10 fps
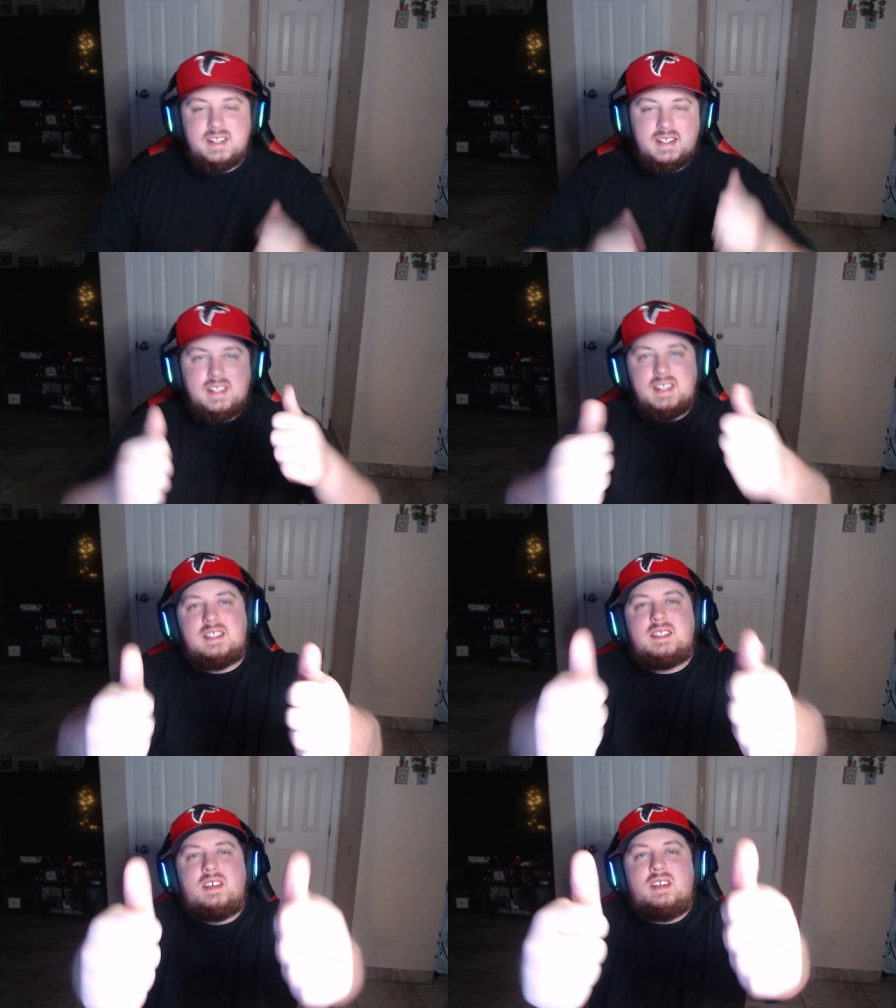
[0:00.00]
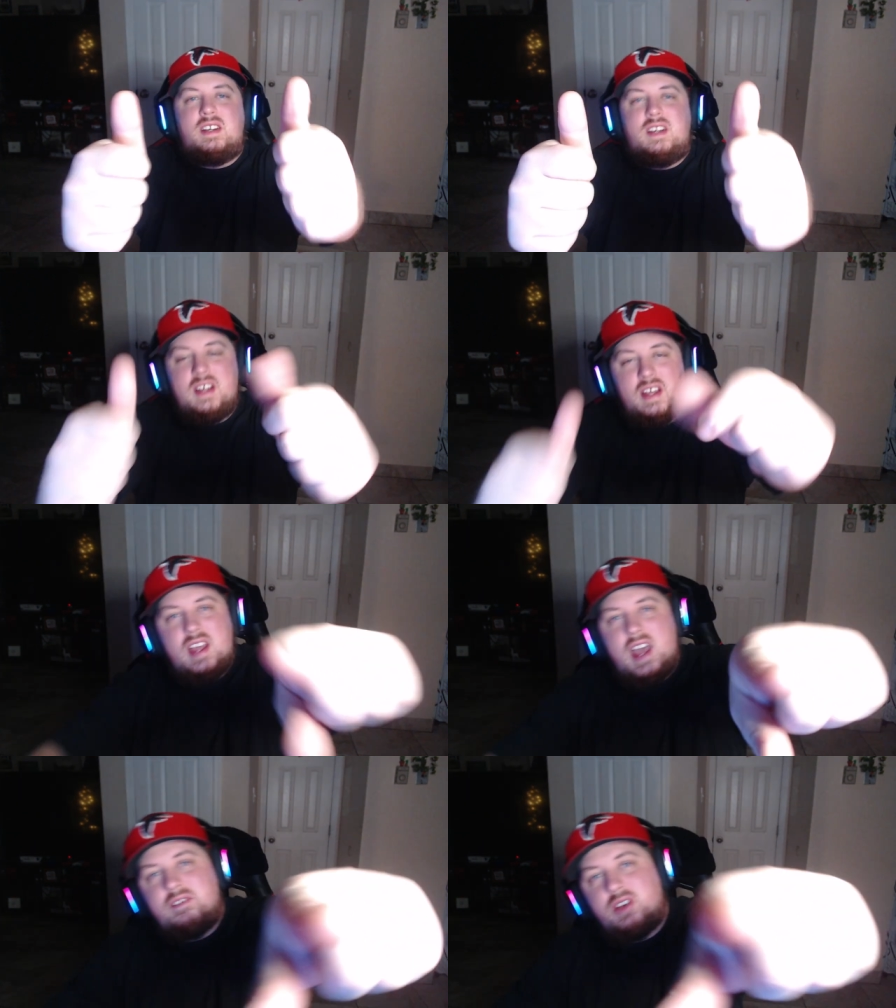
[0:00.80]
Yes, sir.
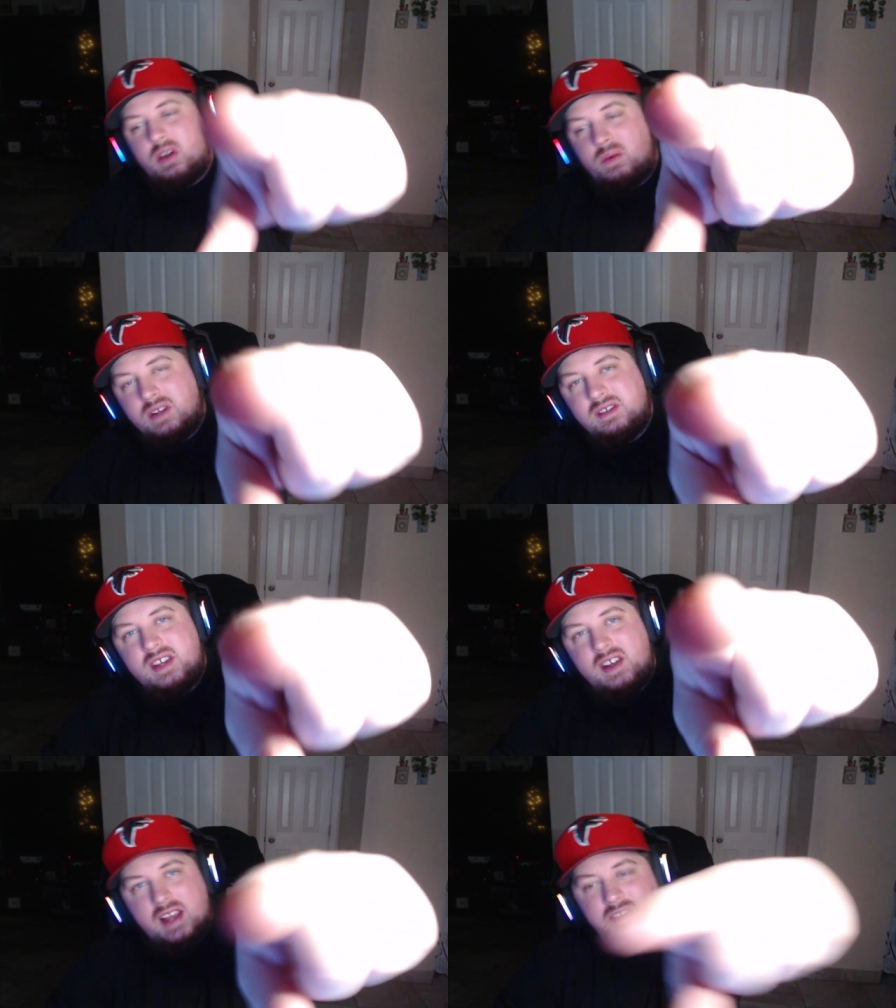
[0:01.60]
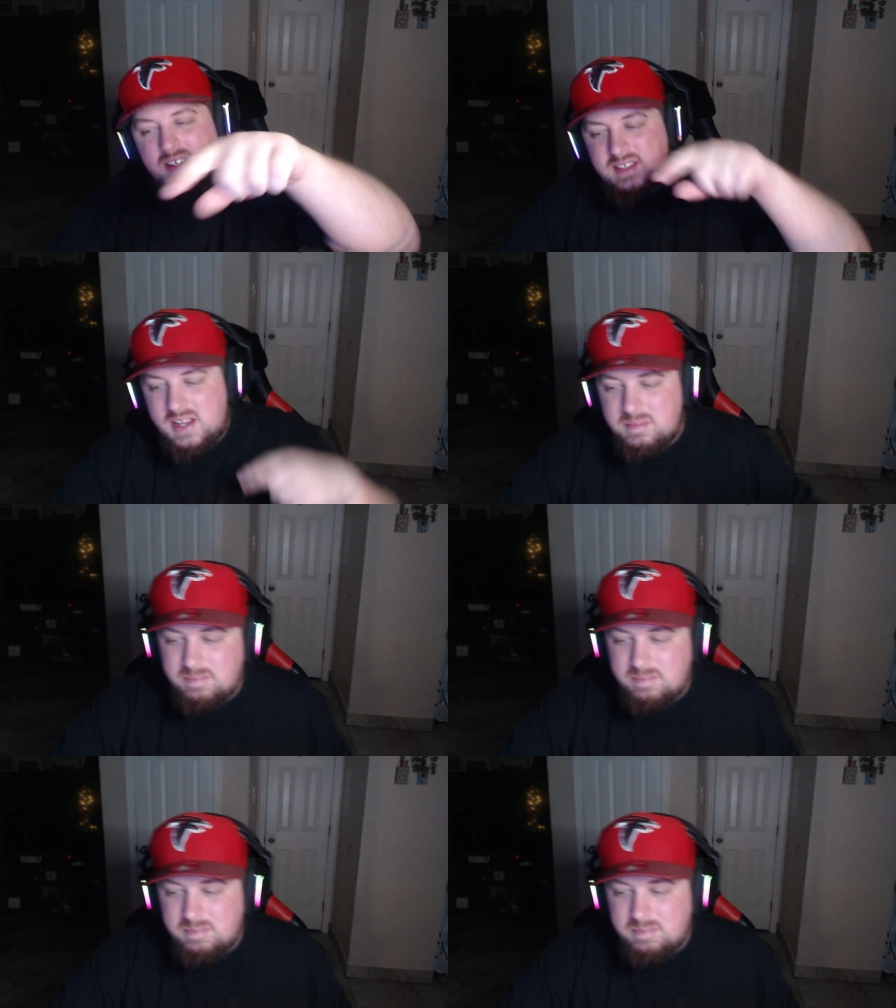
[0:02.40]
Have a good one. See you guys next time.